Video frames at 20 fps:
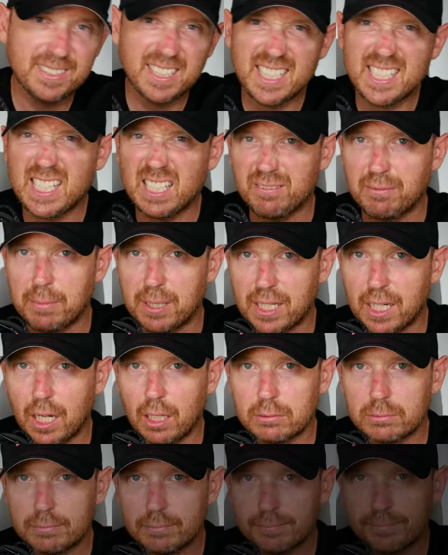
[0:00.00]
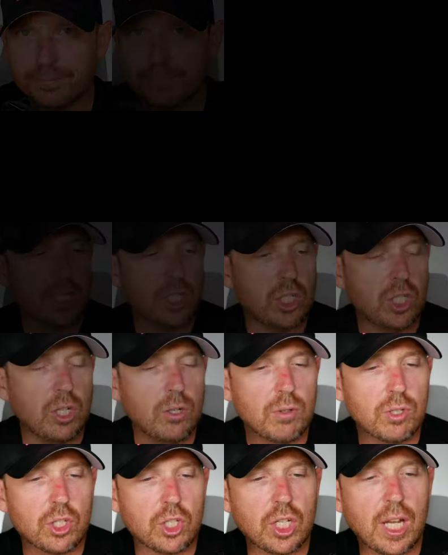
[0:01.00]
Let's give them a go. Now, this
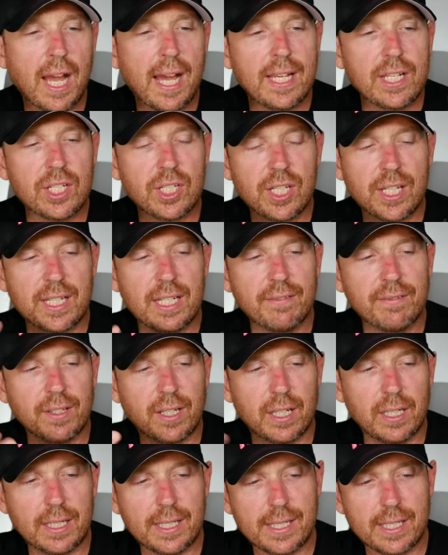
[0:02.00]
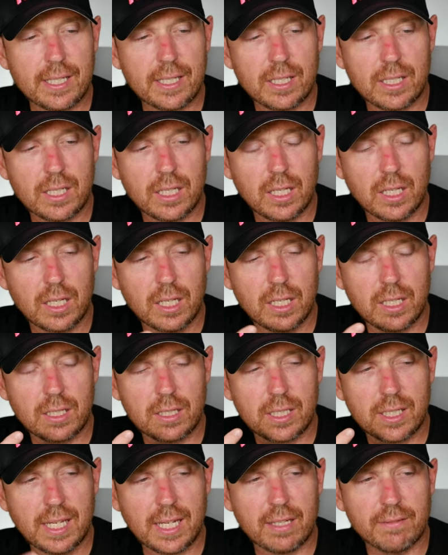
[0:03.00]
shoe has changed significantly since the
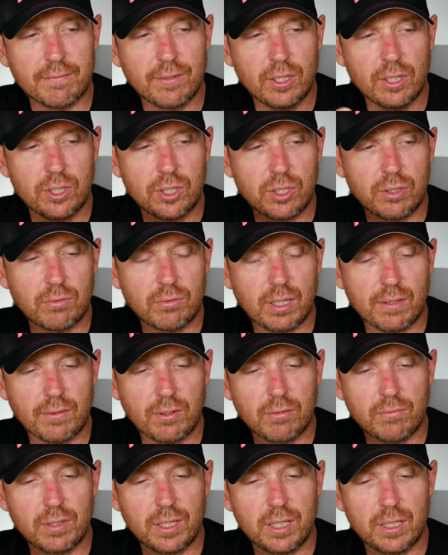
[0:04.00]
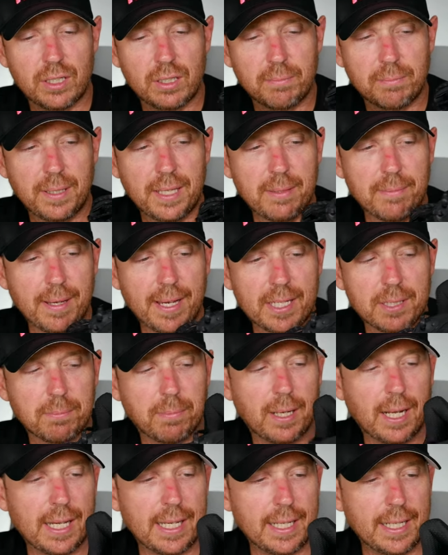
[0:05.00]
second version. They've got rid of the Pebax
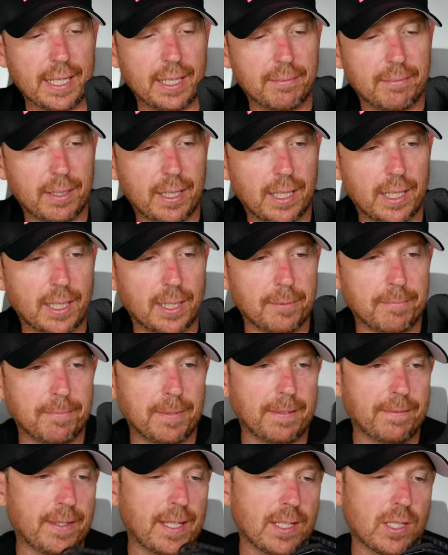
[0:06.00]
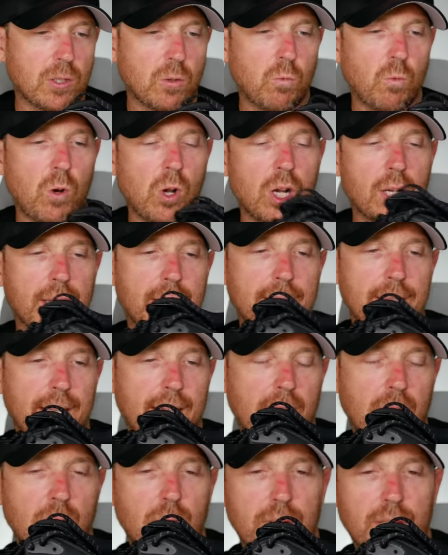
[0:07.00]
plate in it. Um, they've done some work in the
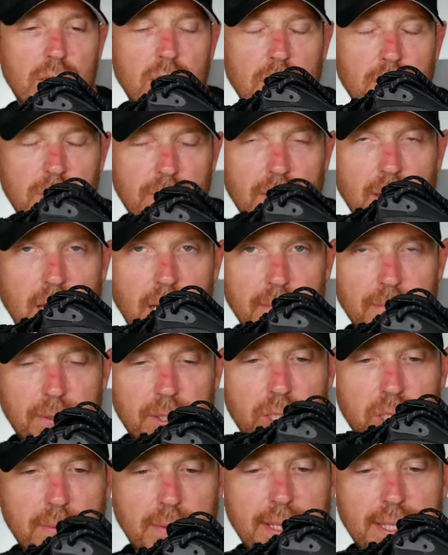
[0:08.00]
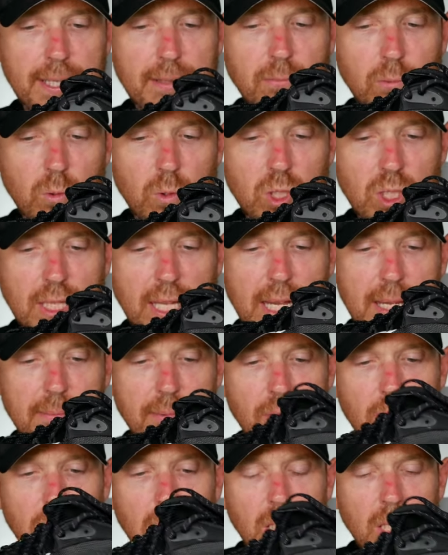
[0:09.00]
heel in terms of coverage to make it more
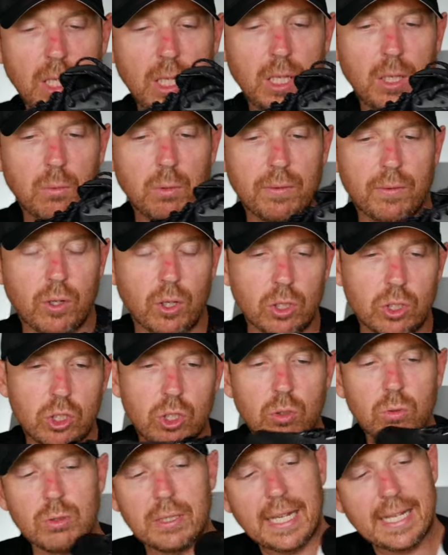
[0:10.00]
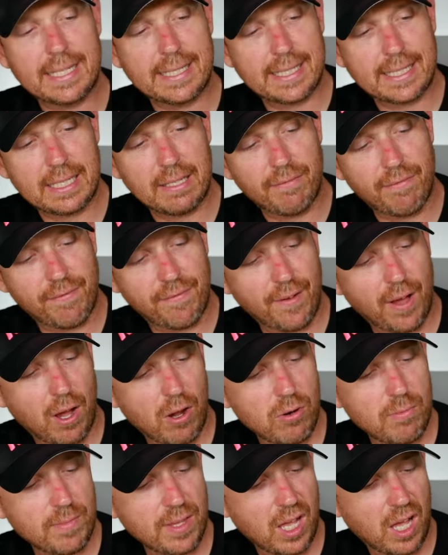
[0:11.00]
stable. We've got a dual density
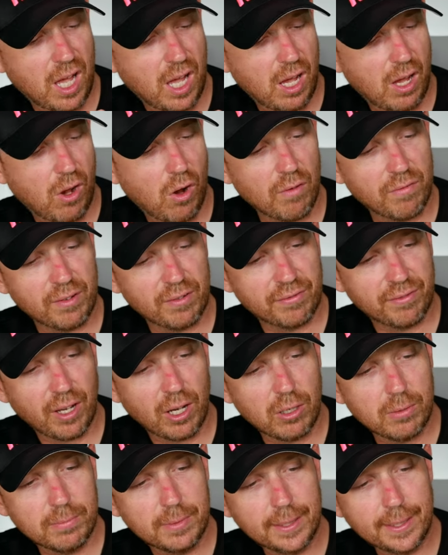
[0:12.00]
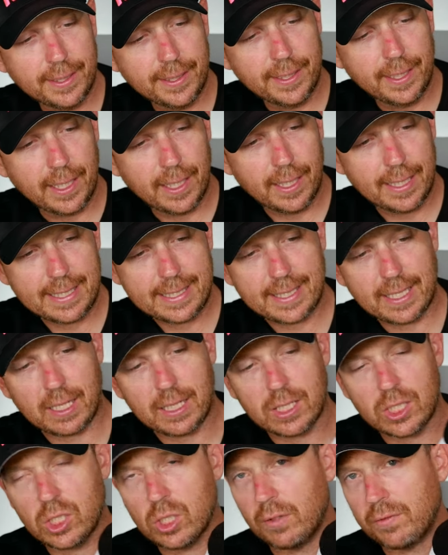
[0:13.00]
foam, the Hover foam. Uh, it's
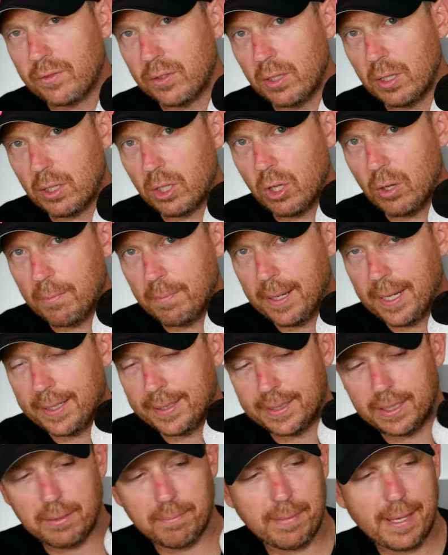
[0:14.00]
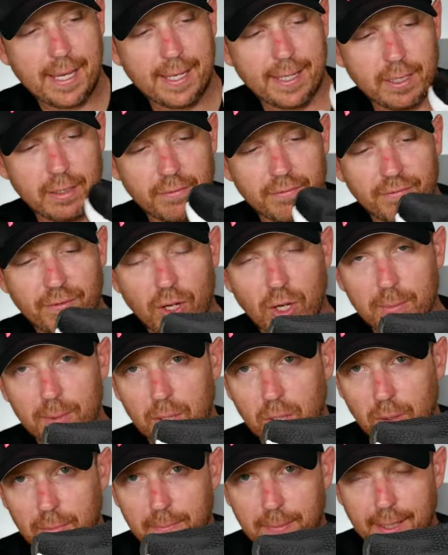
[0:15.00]
like a softer compound in the back and a firmer
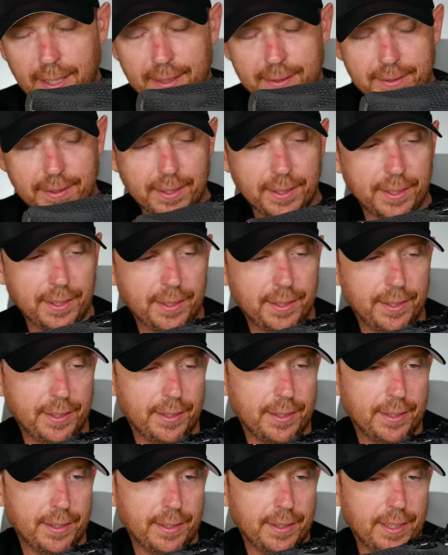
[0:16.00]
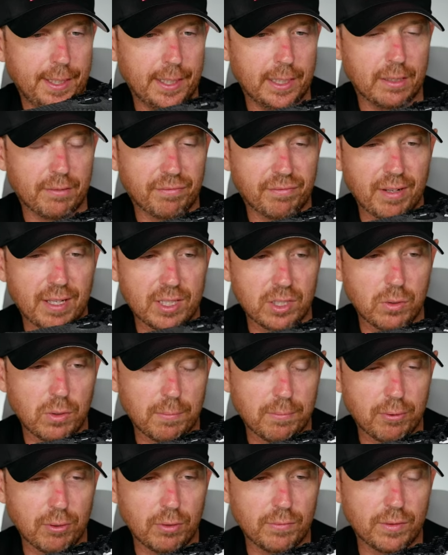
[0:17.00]
compound in the front to
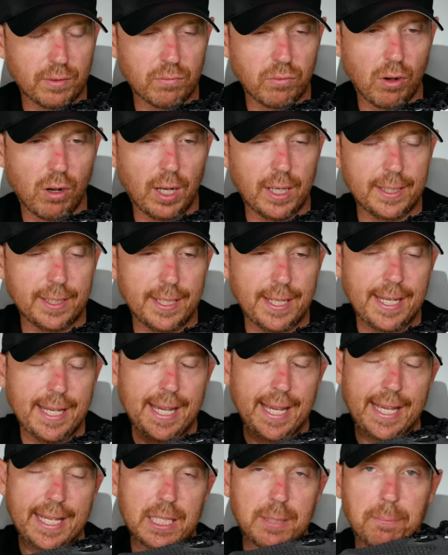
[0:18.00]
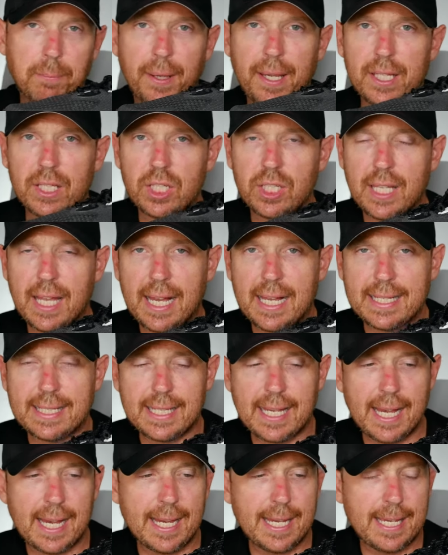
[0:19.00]
improve the ride. It's pitched
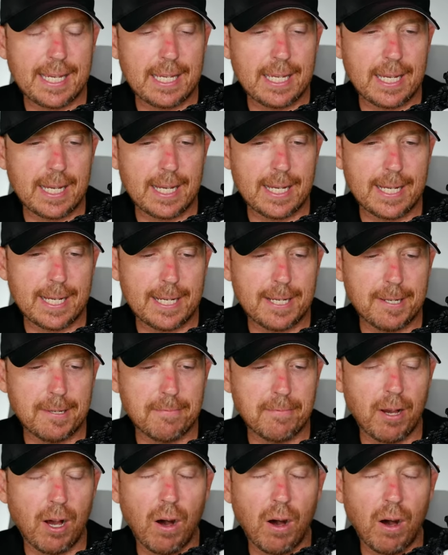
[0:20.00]
as a um,